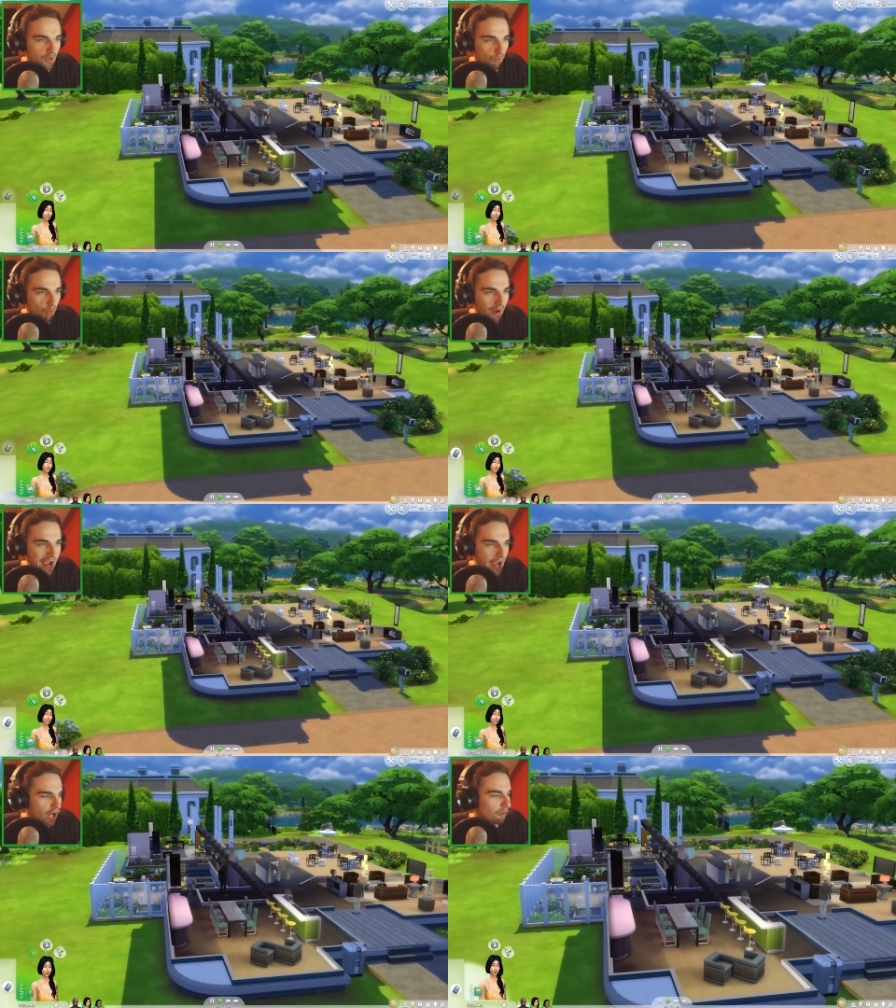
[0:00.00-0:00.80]

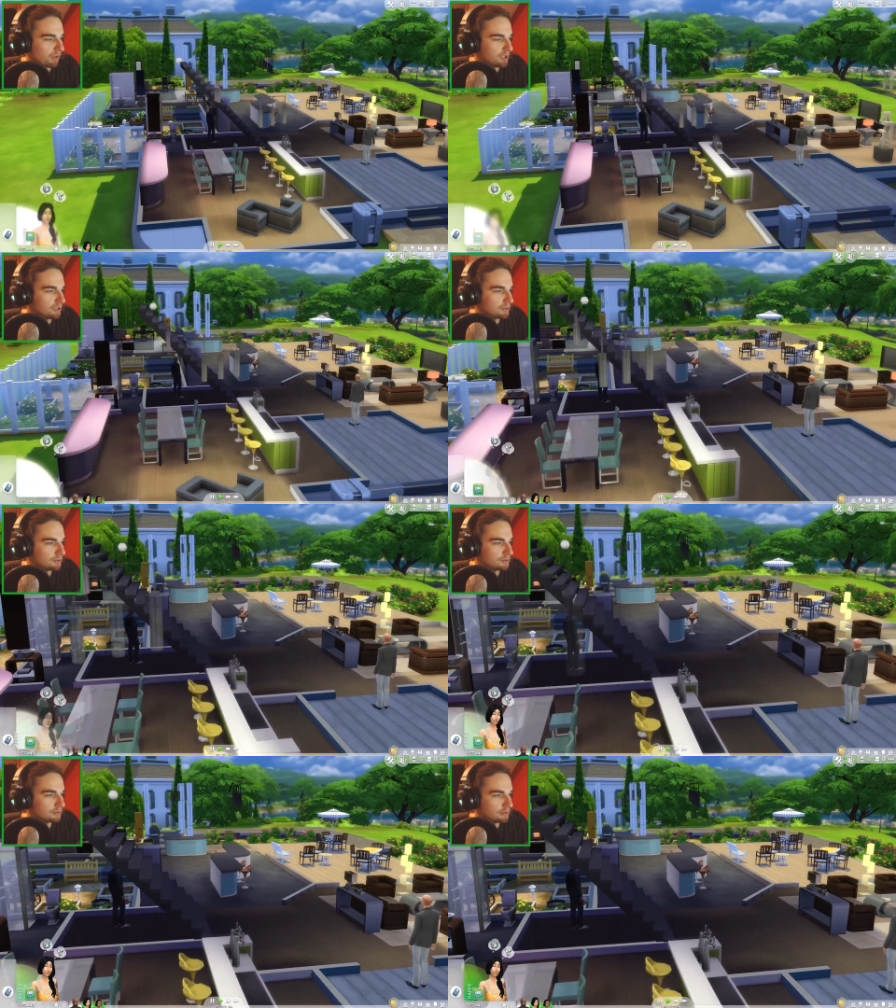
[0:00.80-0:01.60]
Wow.
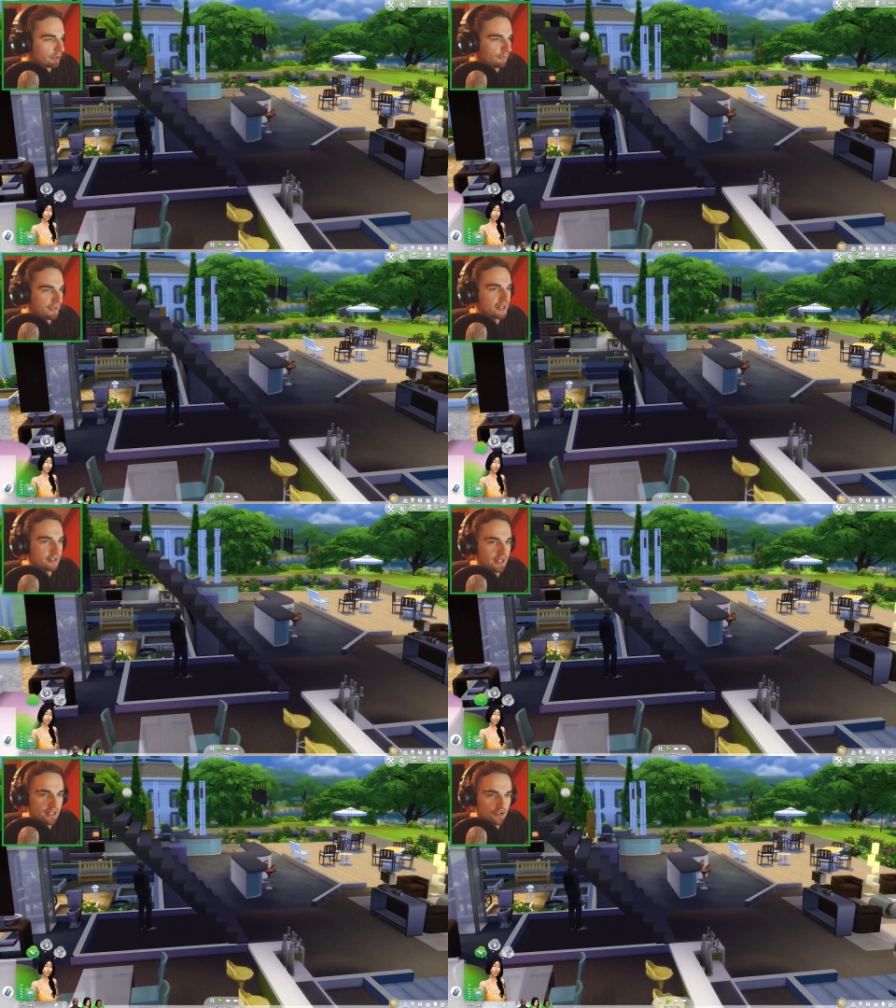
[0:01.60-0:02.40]

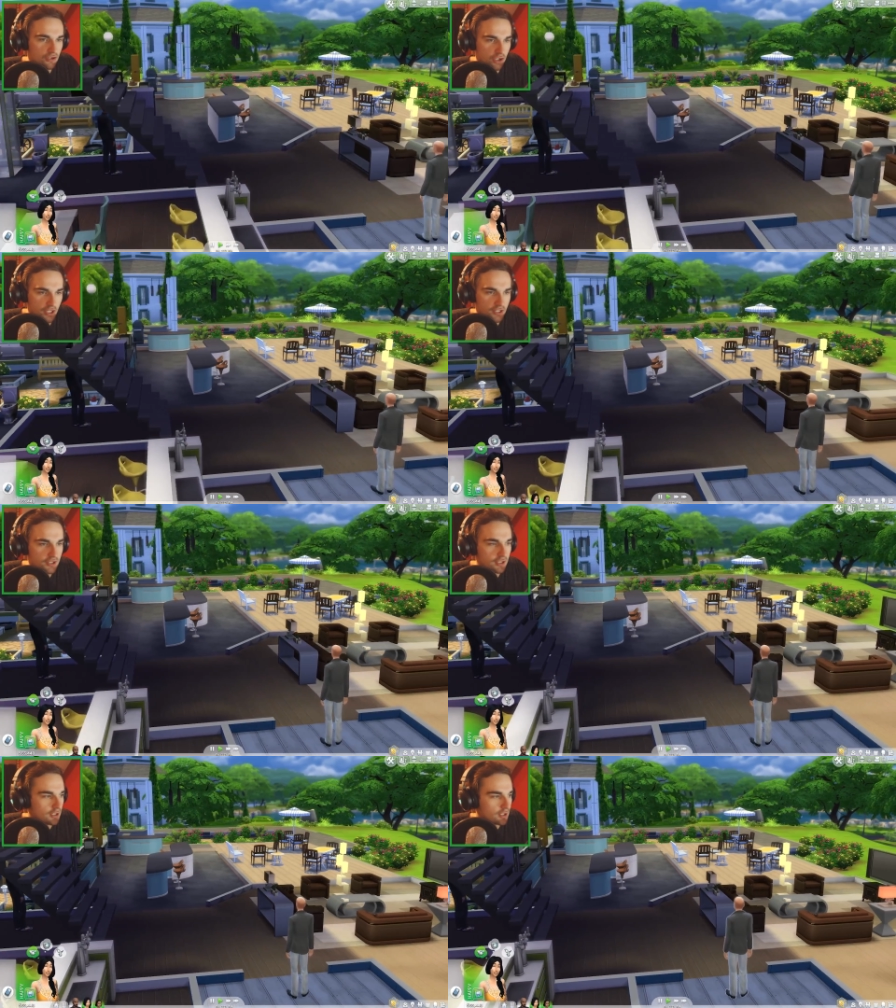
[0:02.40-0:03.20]
This is
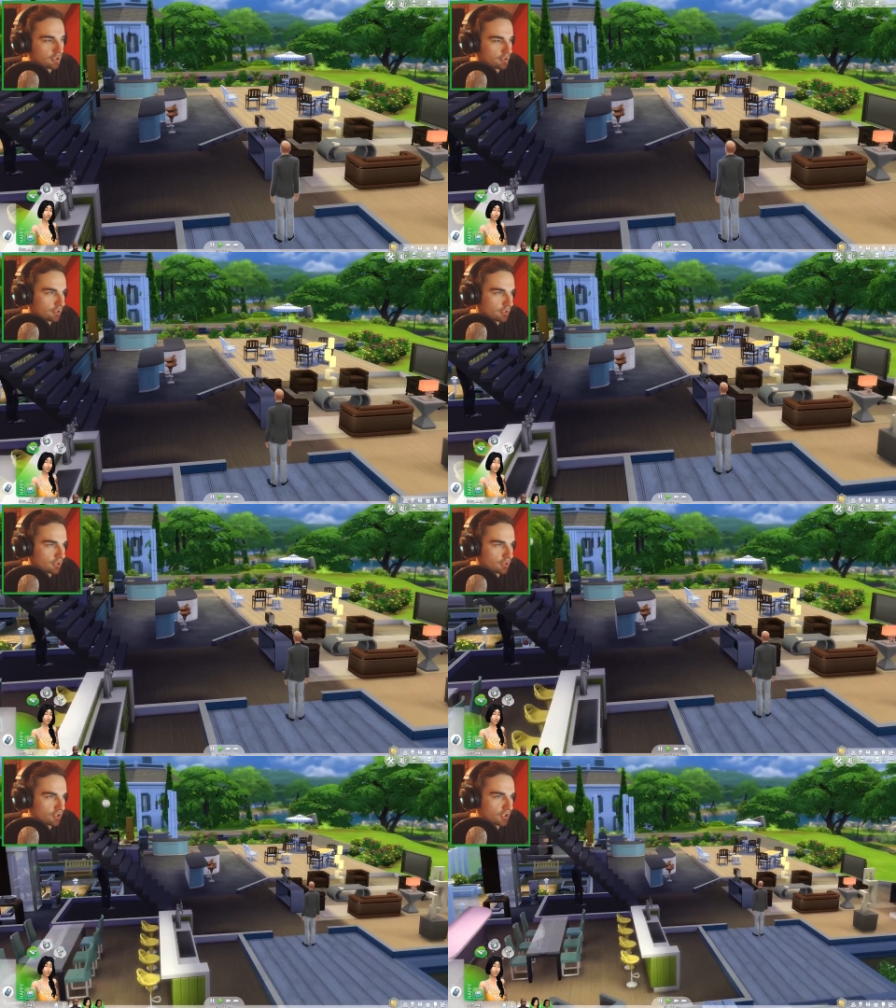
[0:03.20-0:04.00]
just
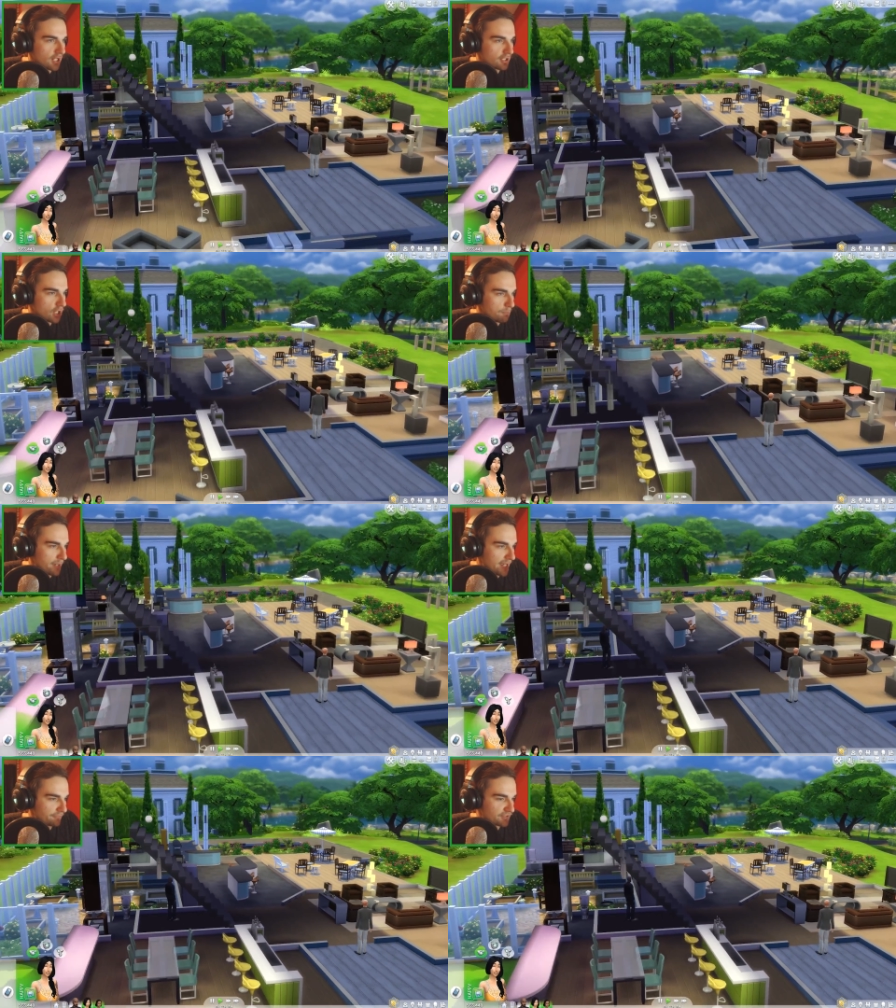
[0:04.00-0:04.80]

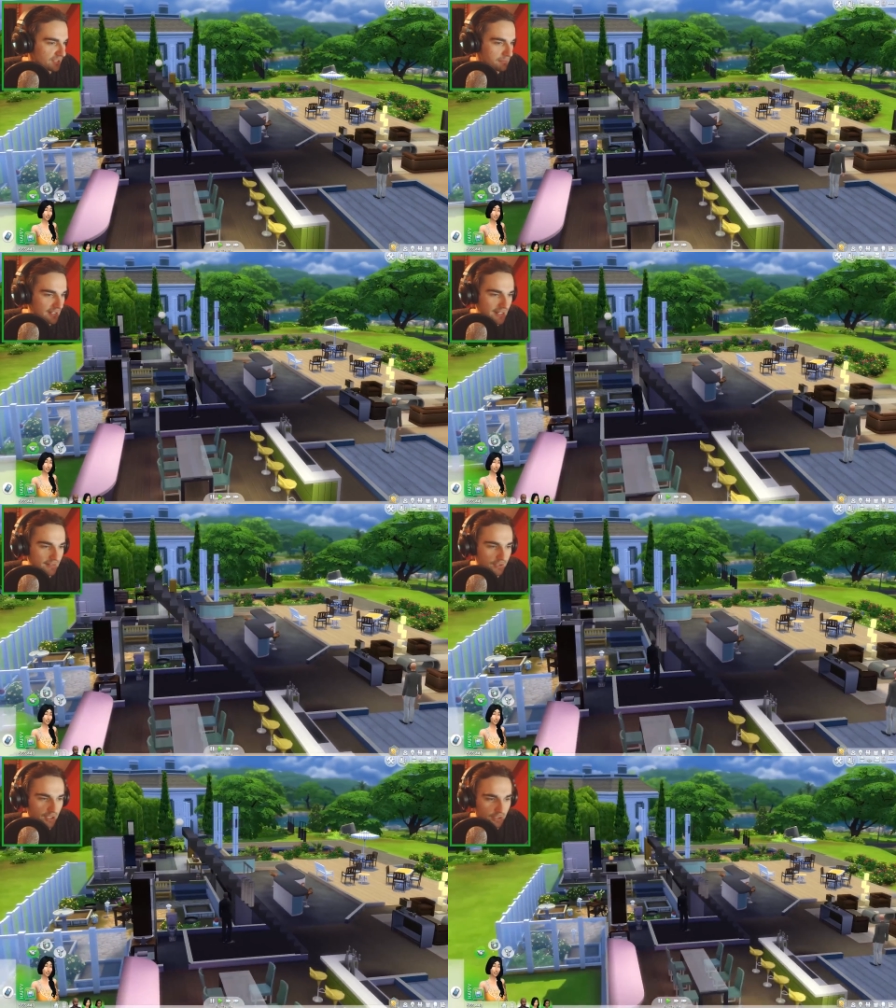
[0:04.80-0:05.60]
Psychopath
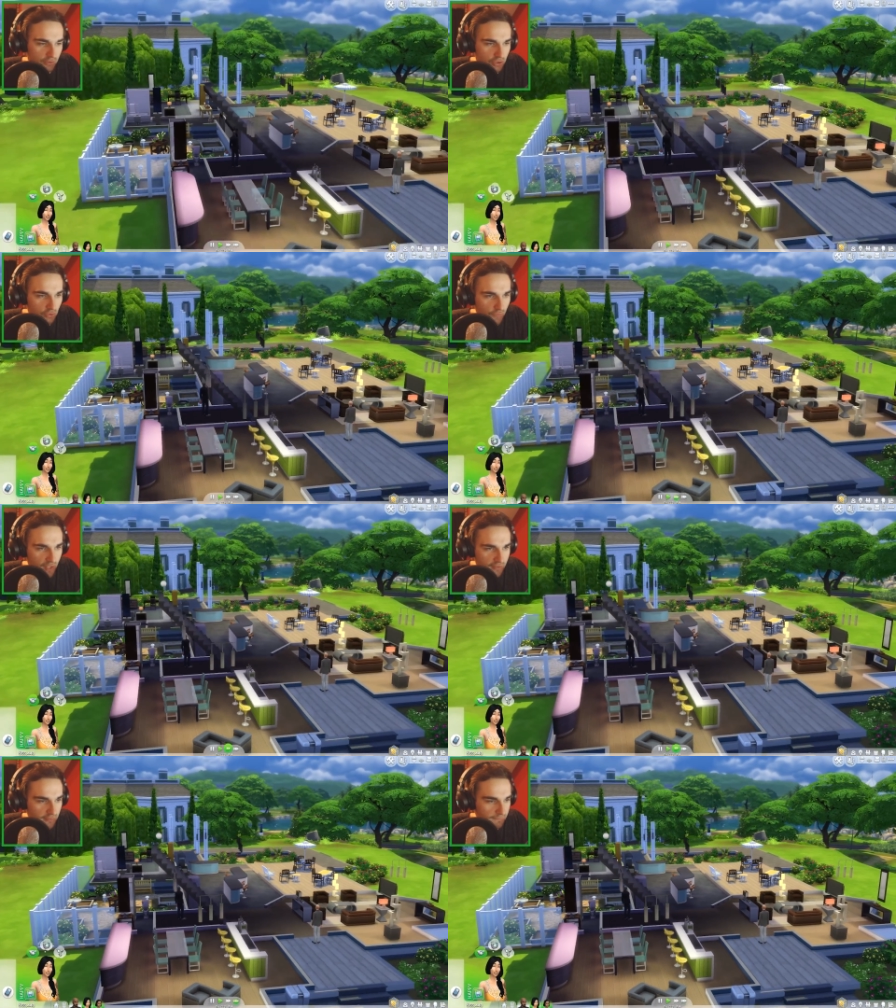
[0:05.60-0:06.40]
Simulator
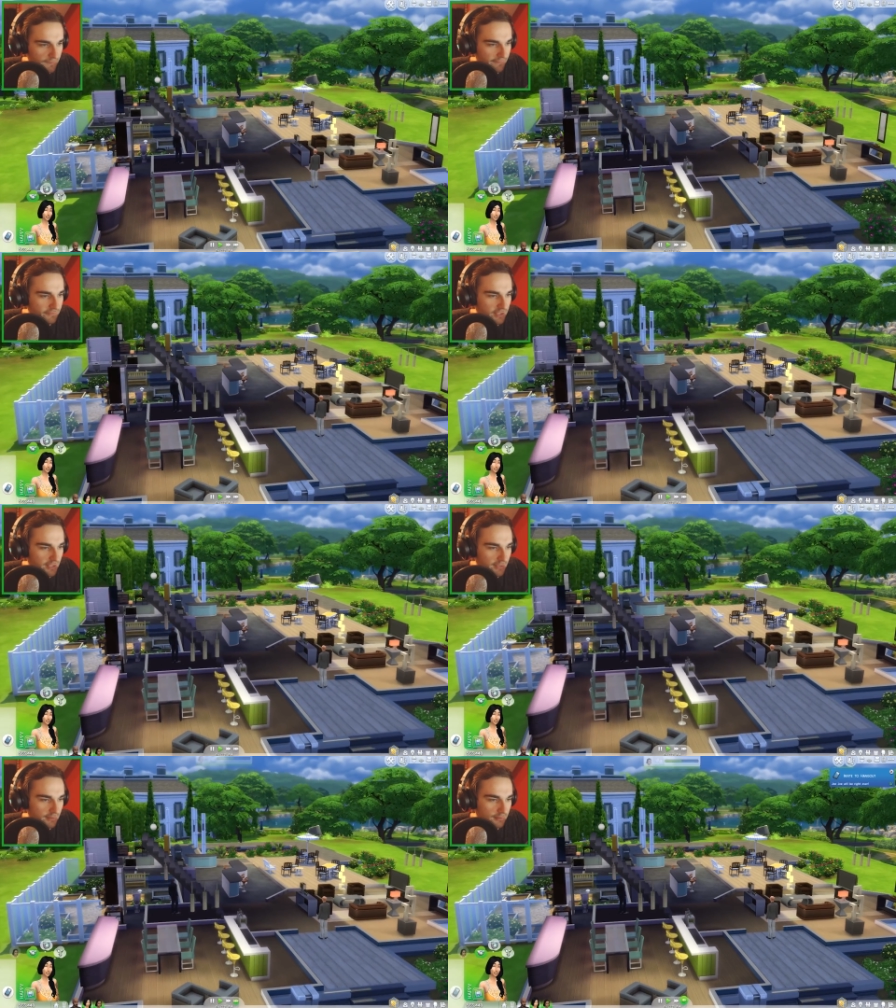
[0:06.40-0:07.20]

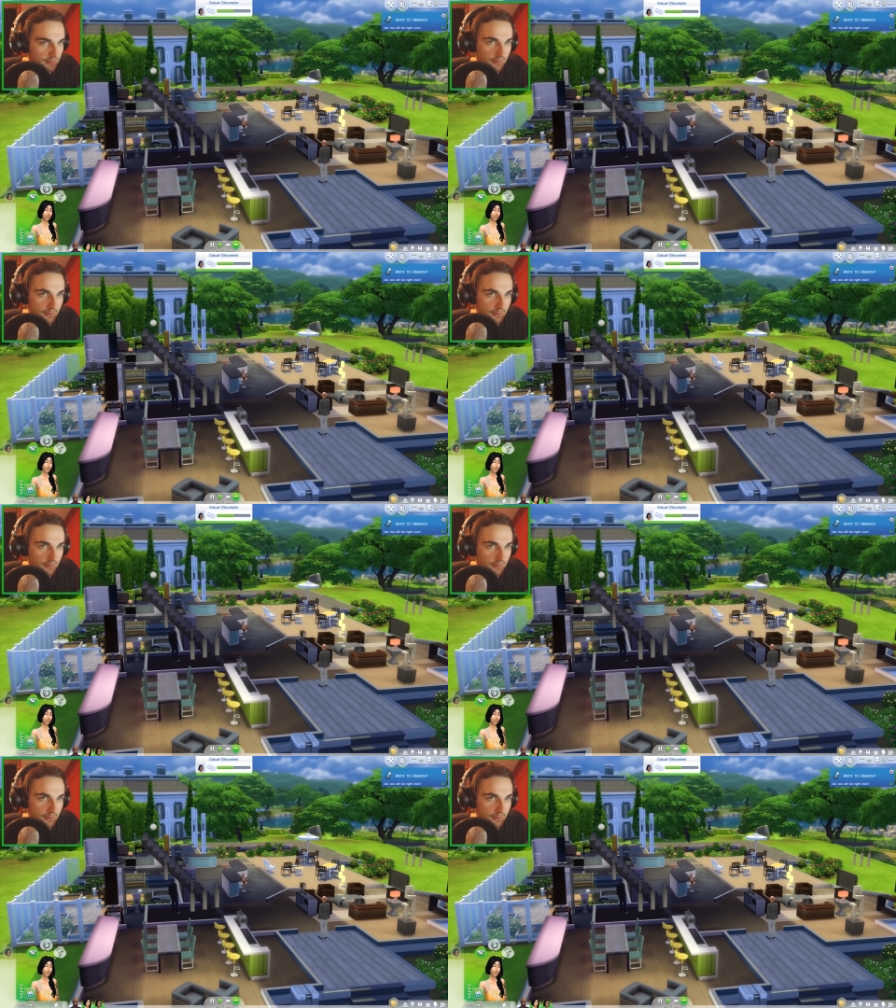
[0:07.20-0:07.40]
2015.